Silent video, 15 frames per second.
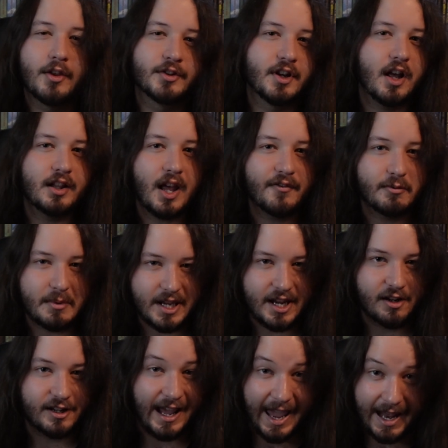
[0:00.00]
There's not a lot for me
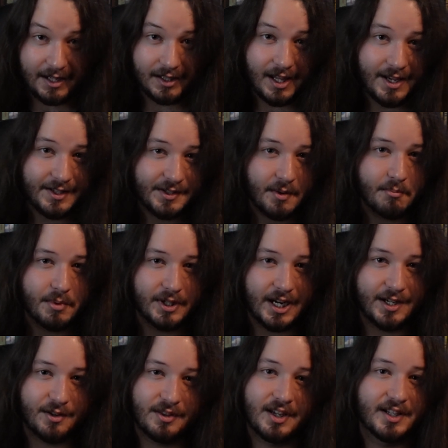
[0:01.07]
here to analyze, but I
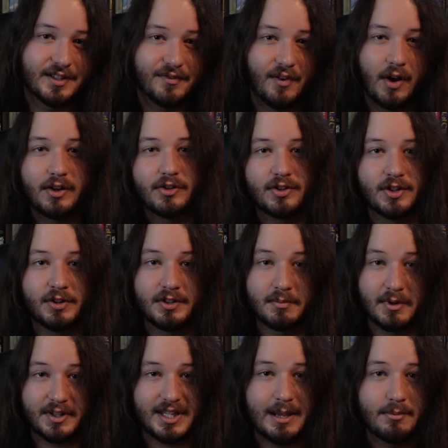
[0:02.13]
do think it's fun just to use some
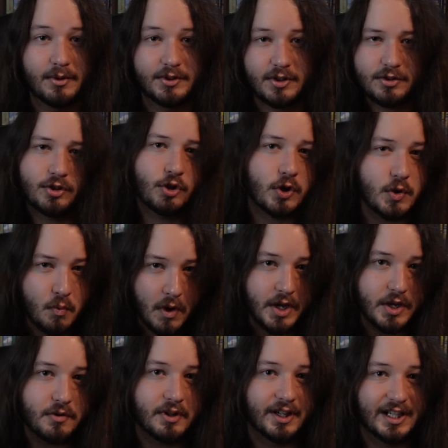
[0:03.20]
examples, just to show you what
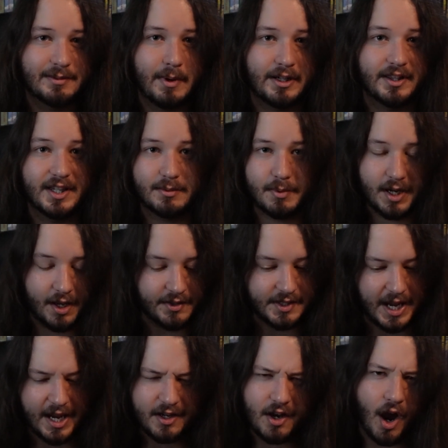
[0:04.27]
you can expect from this, because
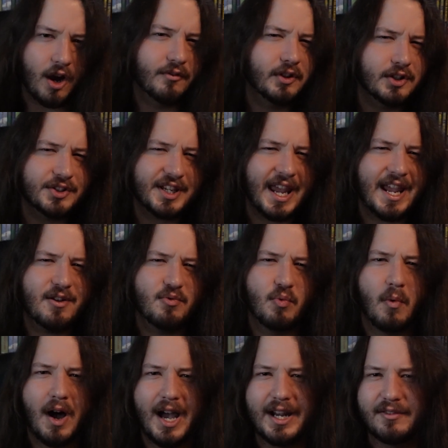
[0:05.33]
it covers a
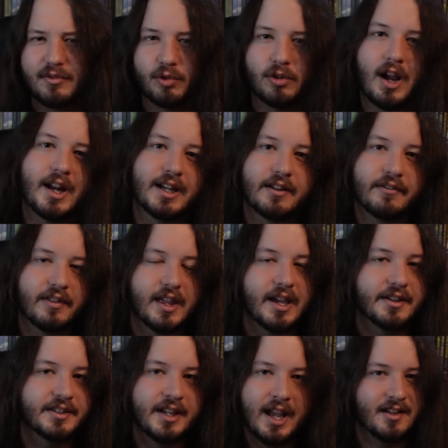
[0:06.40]
wide variety of
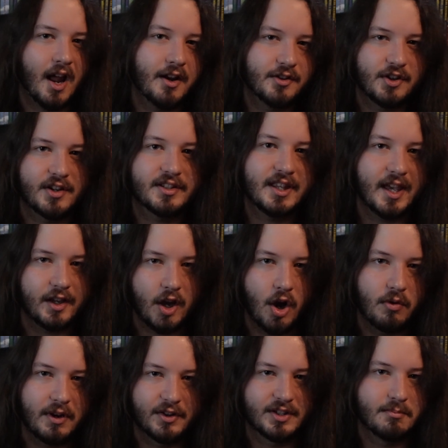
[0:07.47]
things. It's not just like,
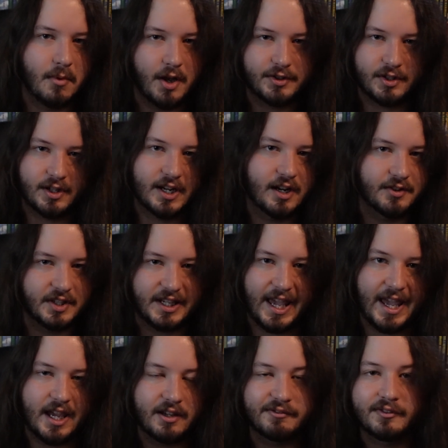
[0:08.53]
oh, here's a monster, here's a
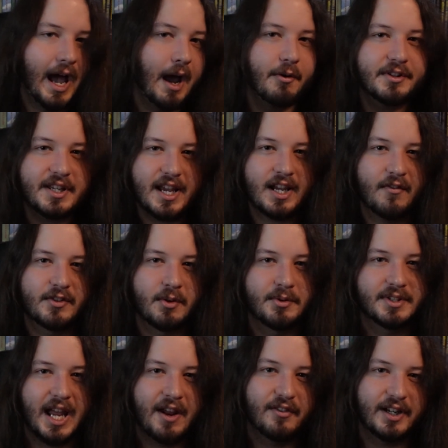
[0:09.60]
cave. I would say it covers
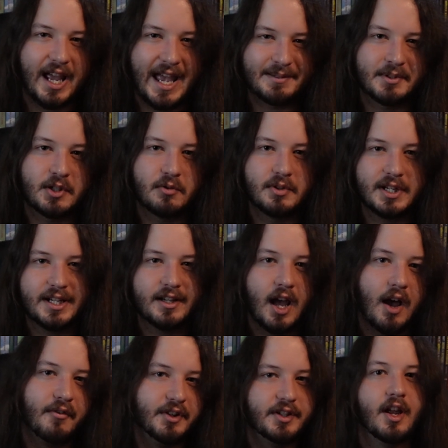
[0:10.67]
almost every aspect you need
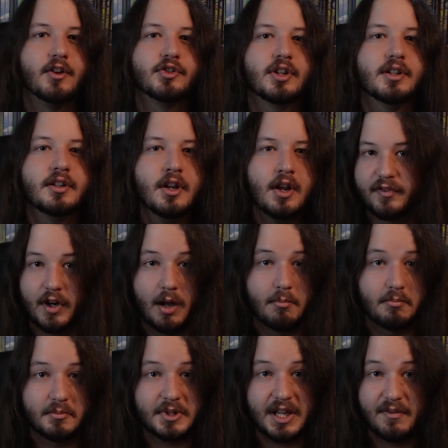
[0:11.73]
of a dungeon,
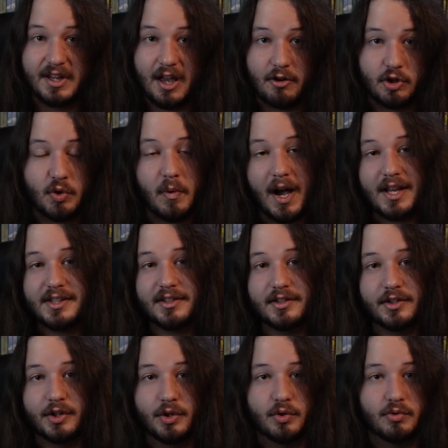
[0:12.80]
from giving out quests
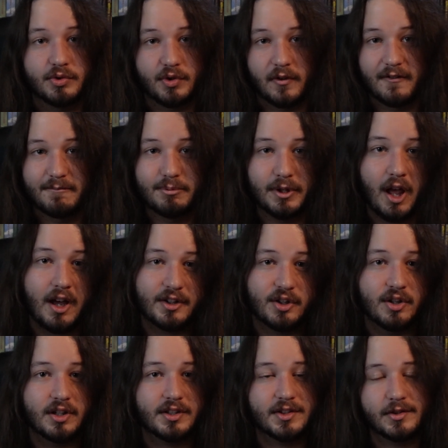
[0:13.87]
to sort of plot
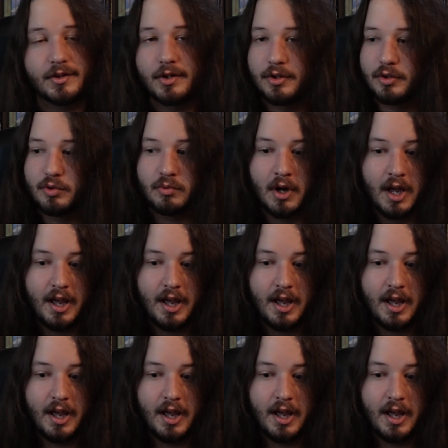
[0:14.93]
hooks to